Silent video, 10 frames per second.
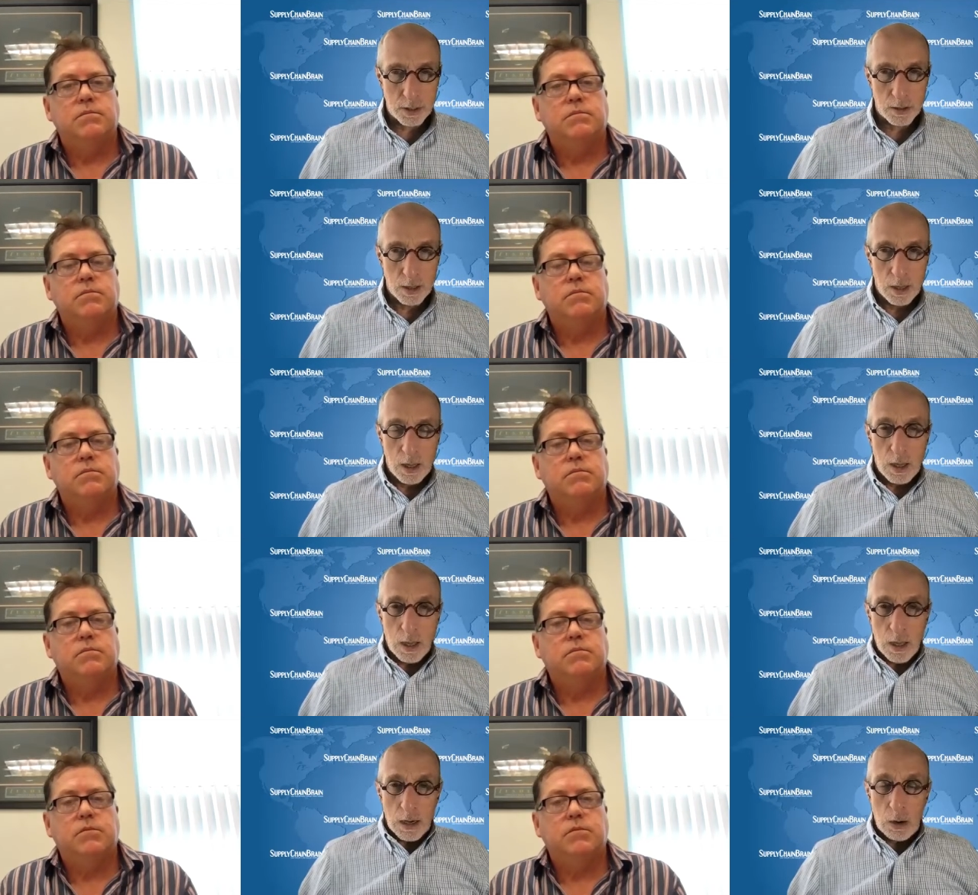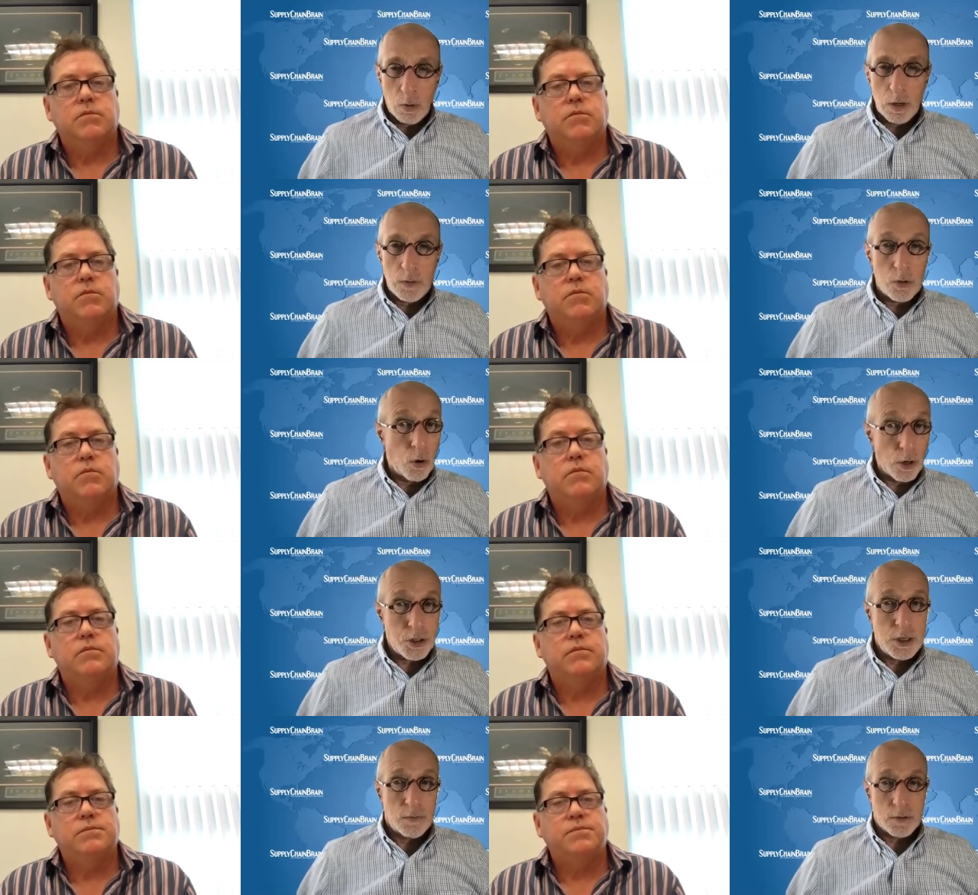Speaker 1: now. Now, one of your
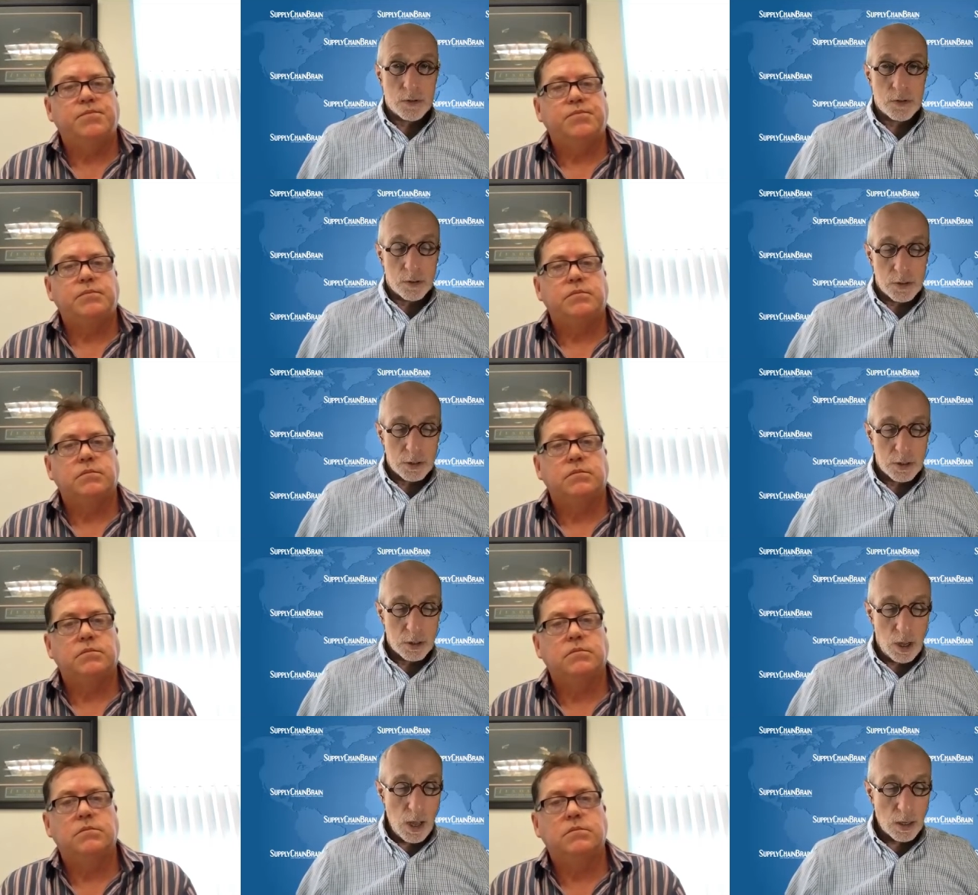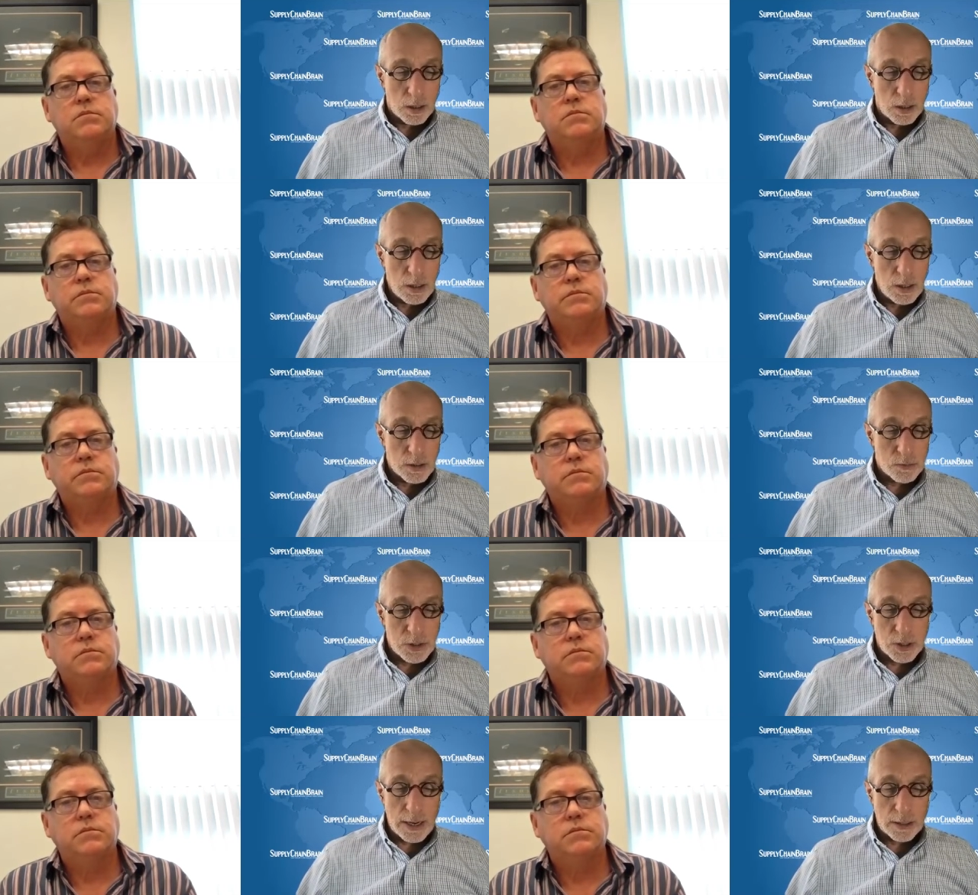chief concerns at Tanaka is
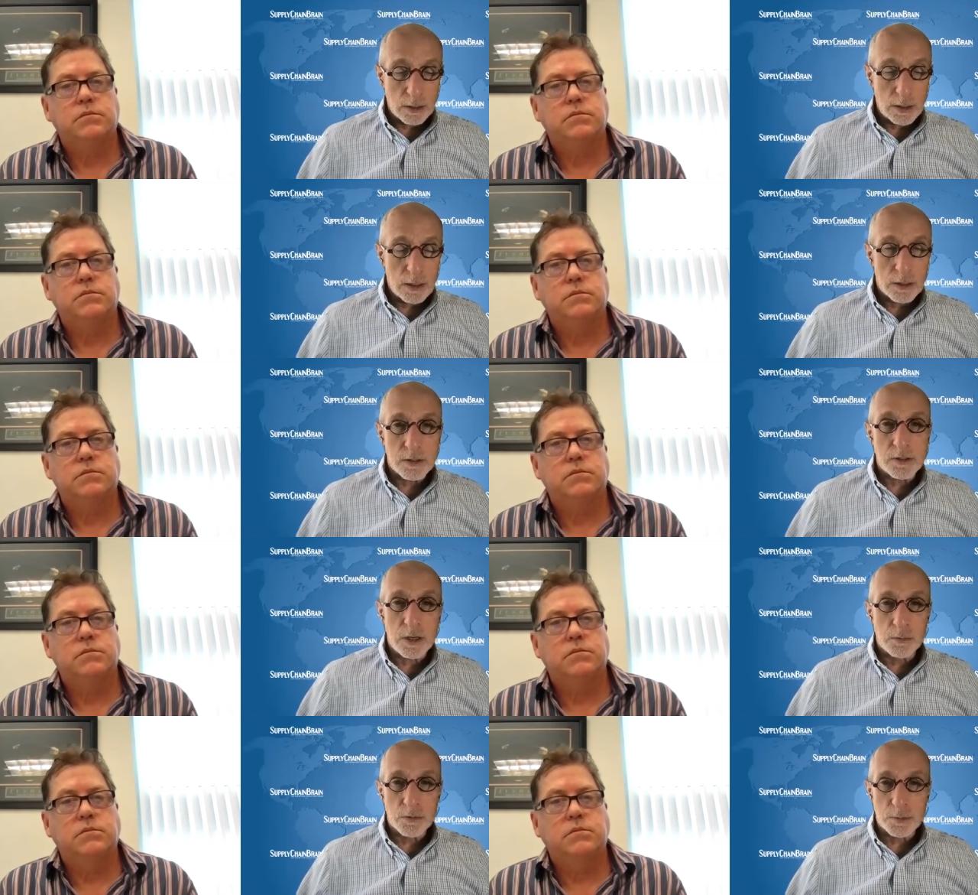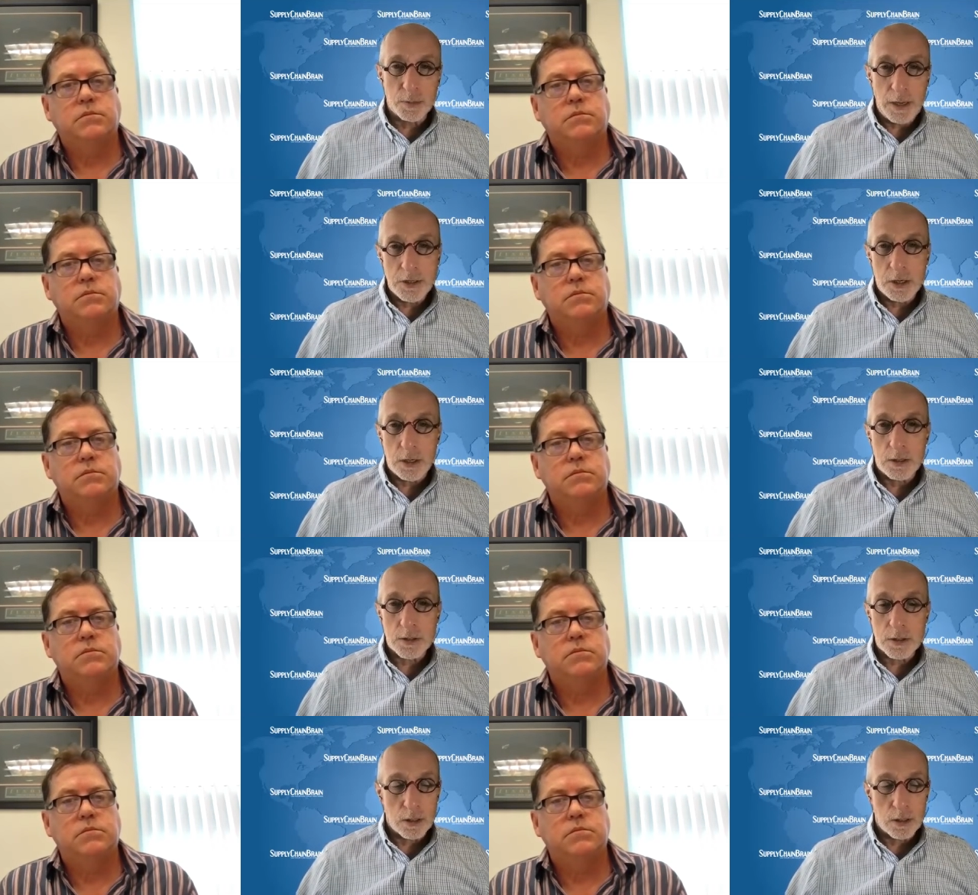recycling and sustainable supply chains.